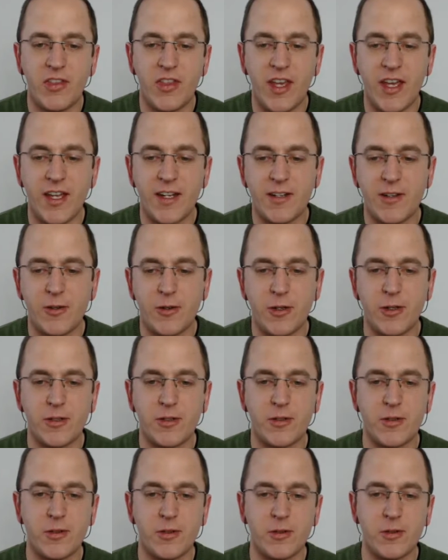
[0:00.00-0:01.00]
that long
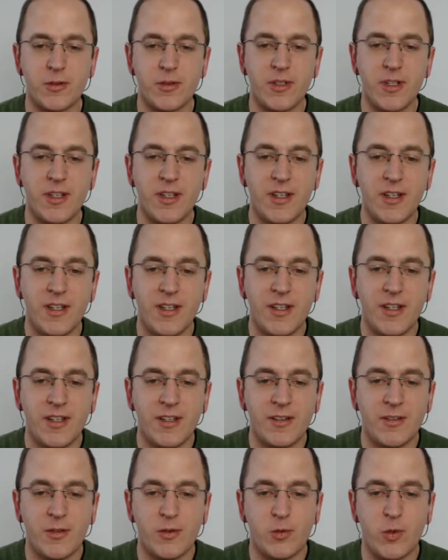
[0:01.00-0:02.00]
to
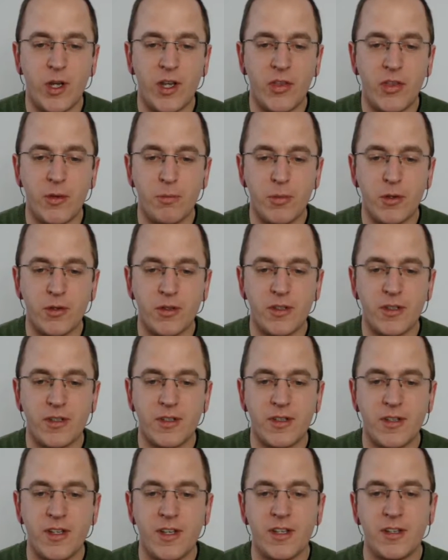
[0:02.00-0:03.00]
write the book.
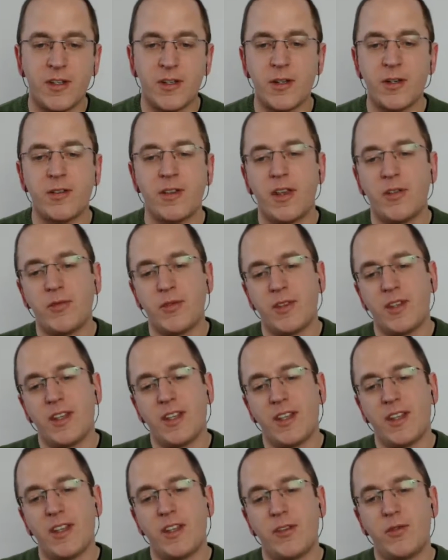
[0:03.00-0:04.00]
You know,
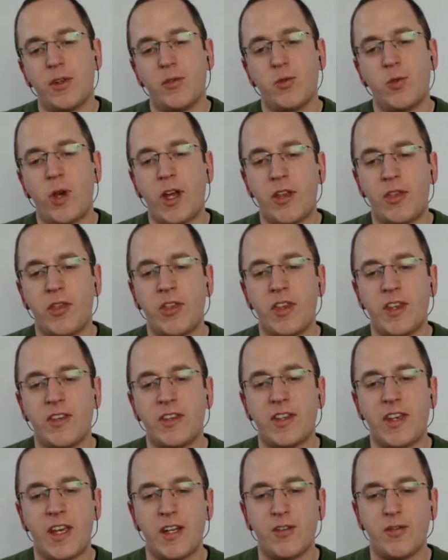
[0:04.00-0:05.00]
if you write
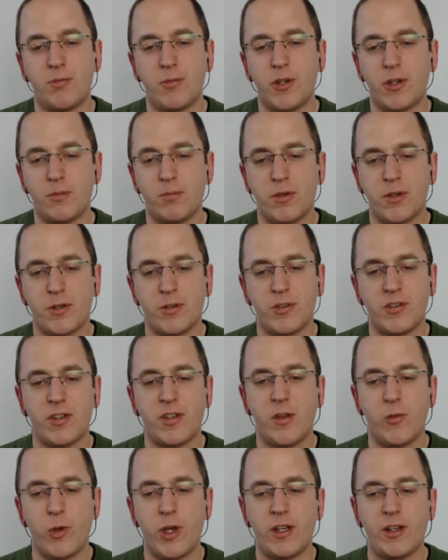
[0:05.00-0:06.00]
these kind of blog posts
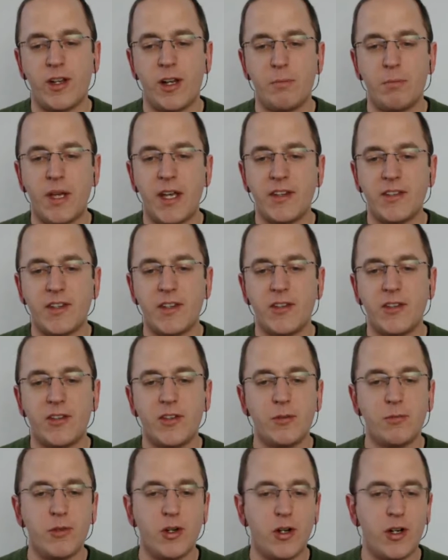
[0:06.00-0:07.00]
on a regular basis,
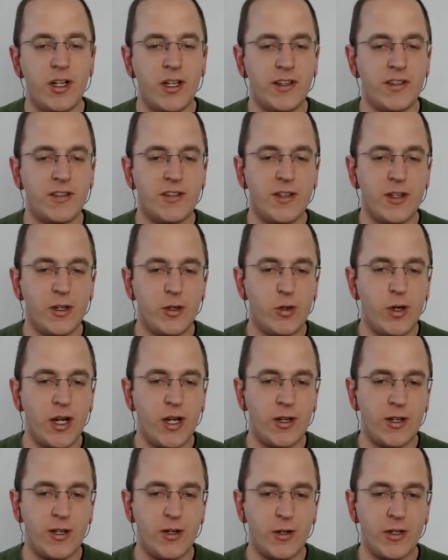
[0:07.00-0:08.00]
you more or less know
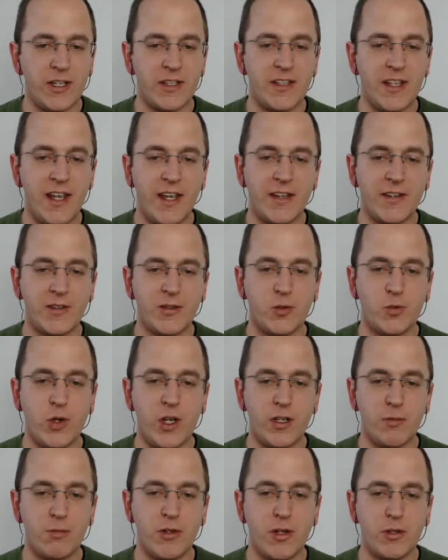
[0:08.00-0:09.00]
how long it takes to
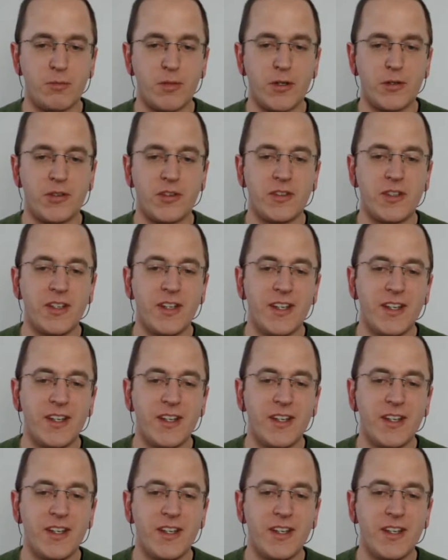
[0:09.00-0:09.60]
write a blog post.